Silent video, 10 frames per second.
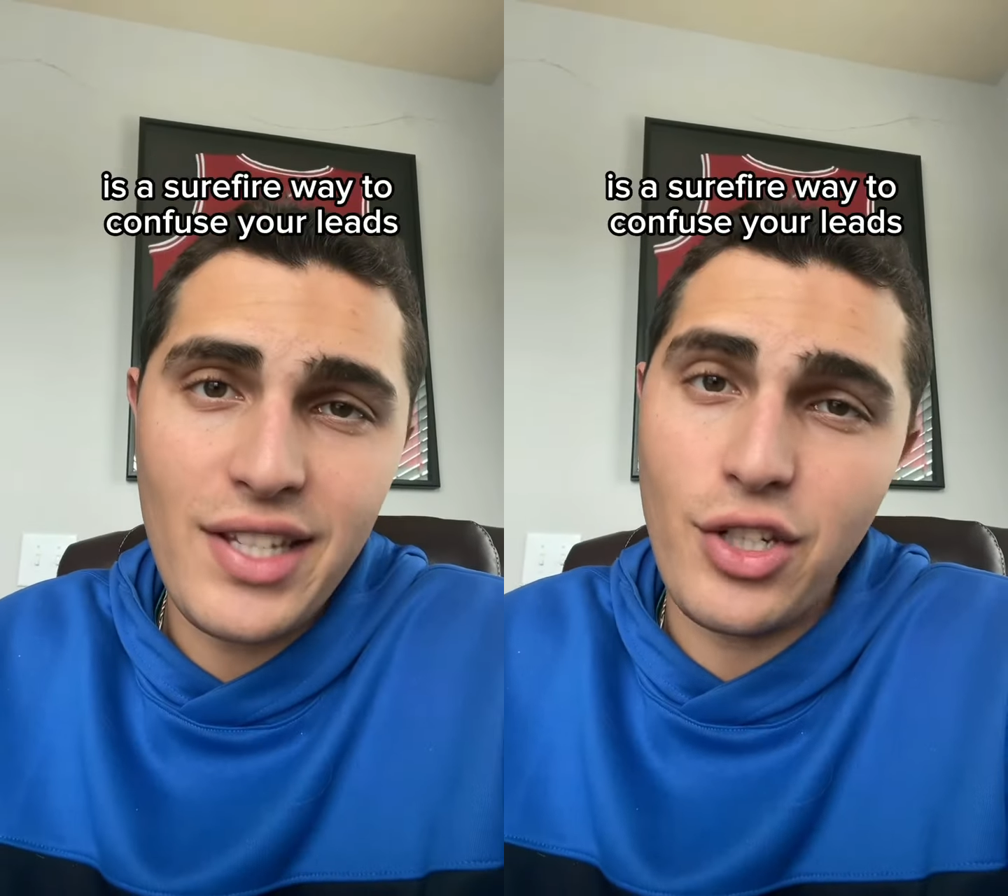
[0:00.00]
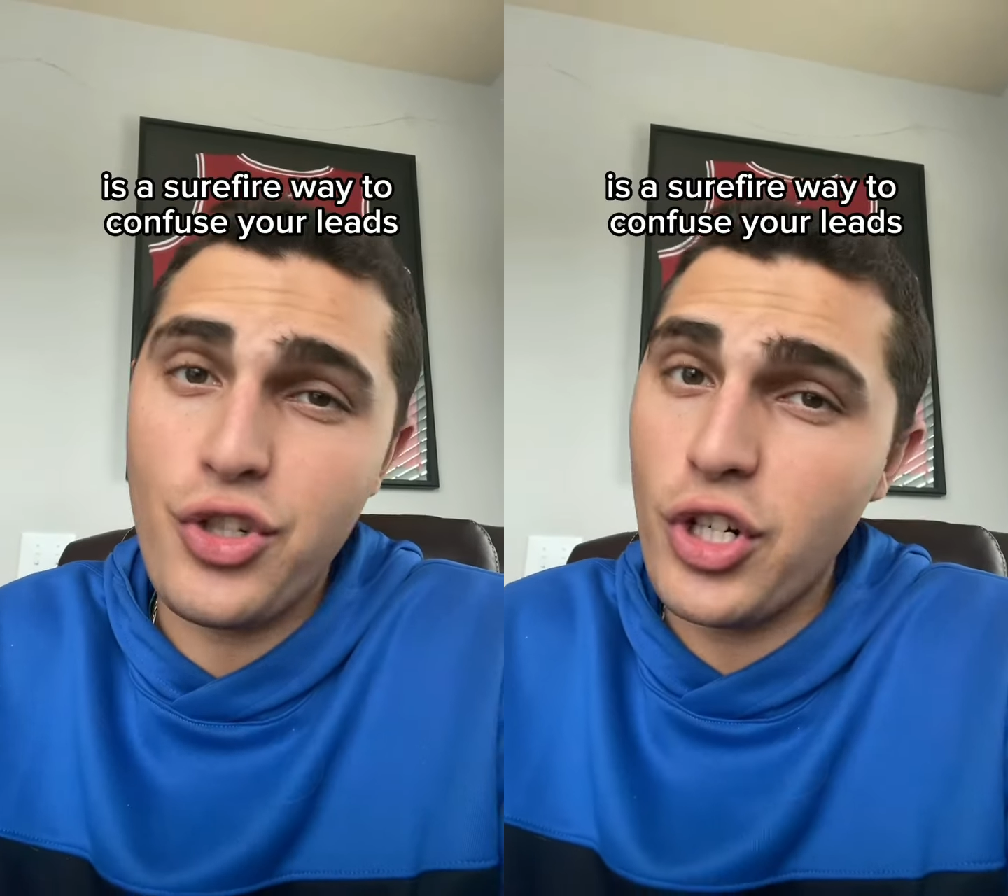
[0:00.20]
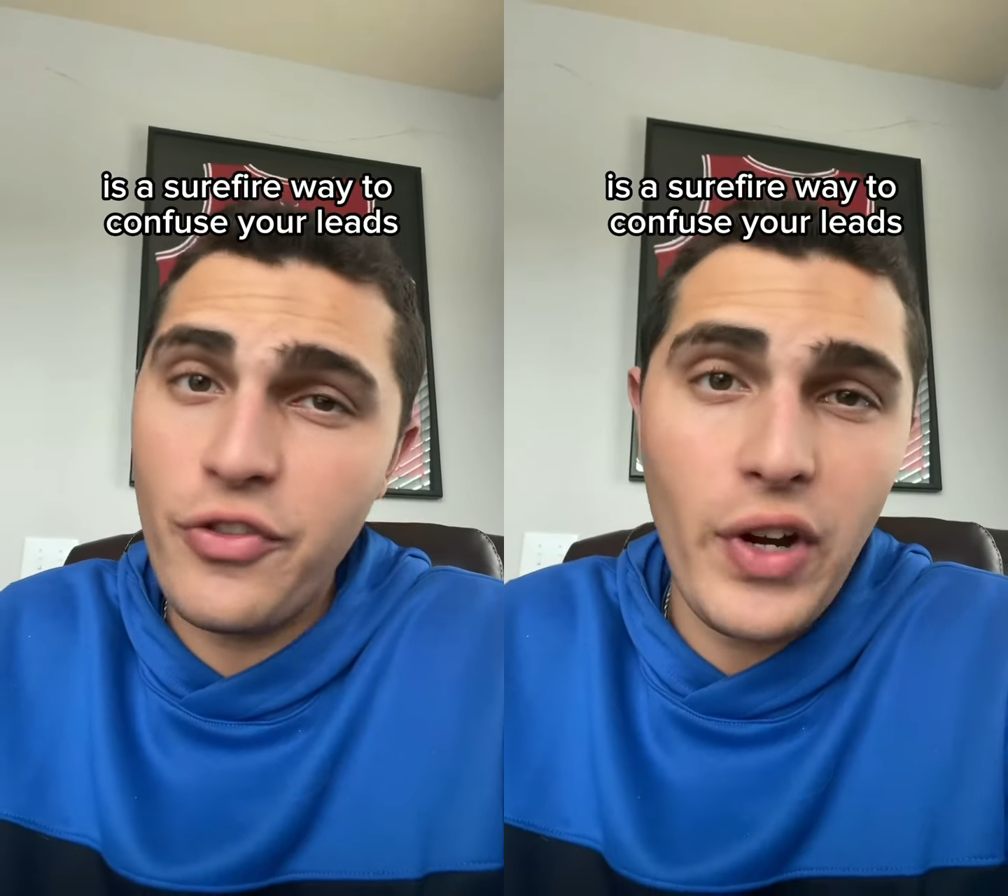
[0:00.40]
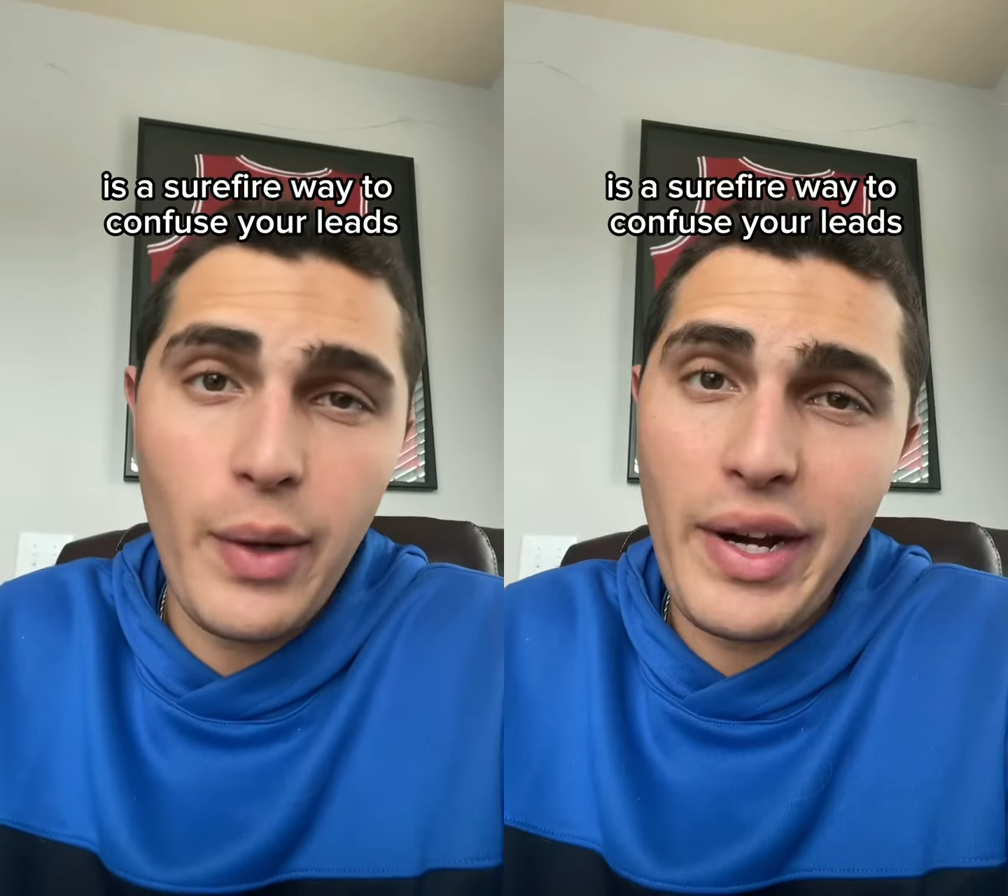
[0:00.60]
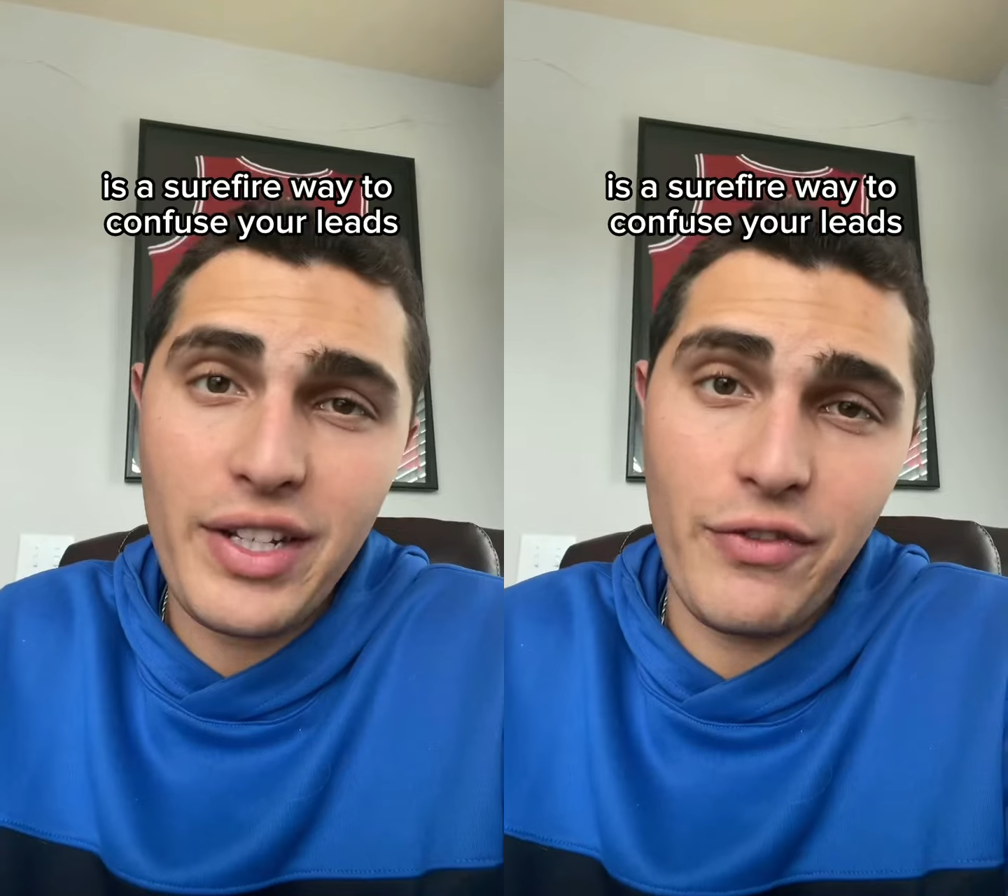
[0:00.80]
is a
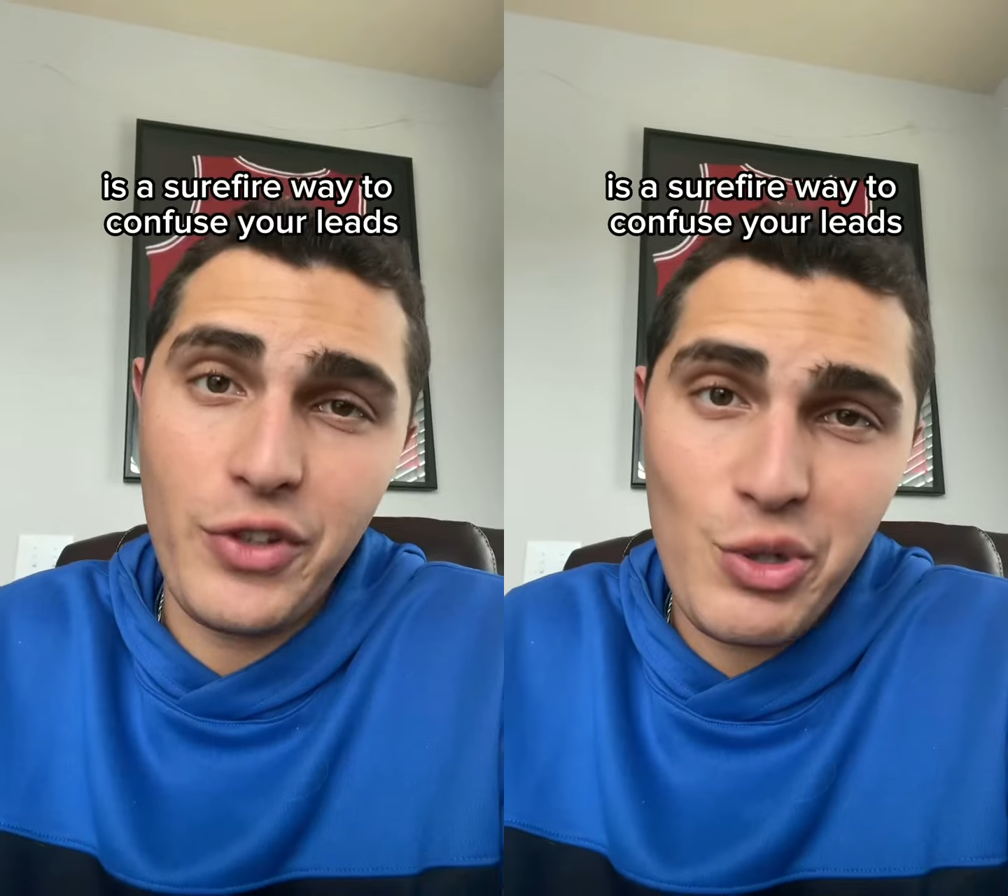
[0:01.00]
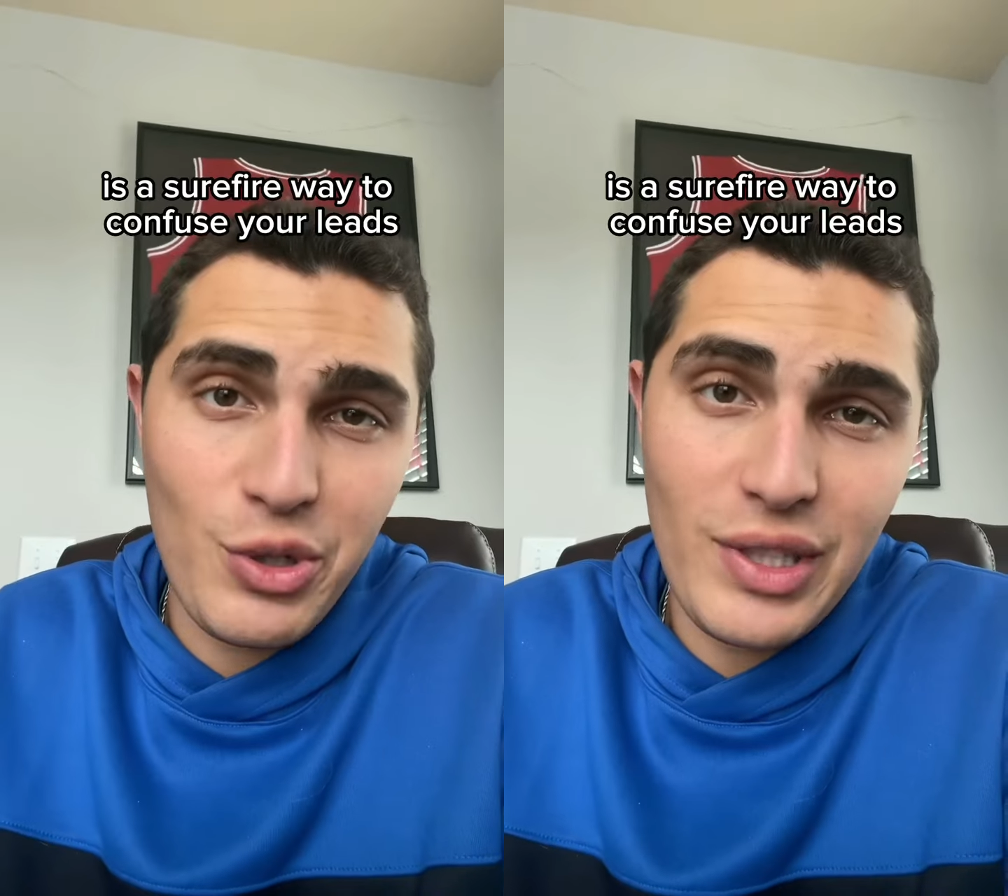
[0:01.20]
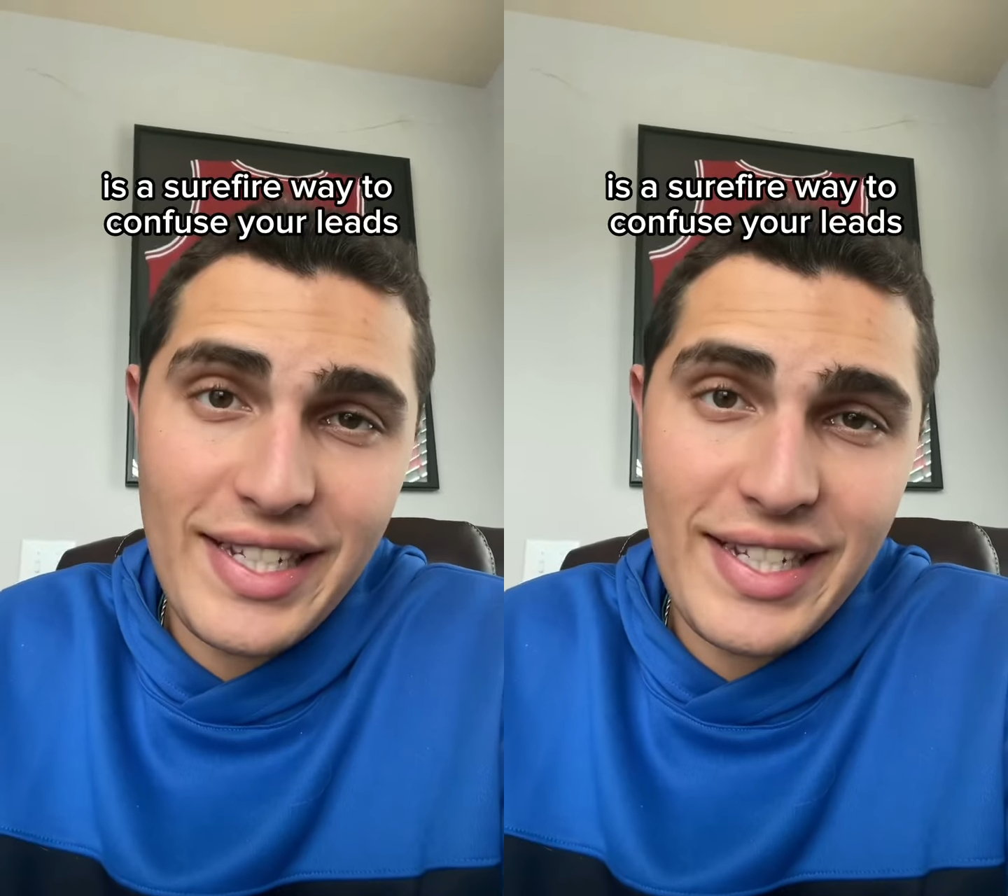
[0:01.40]
surefire way to confuse your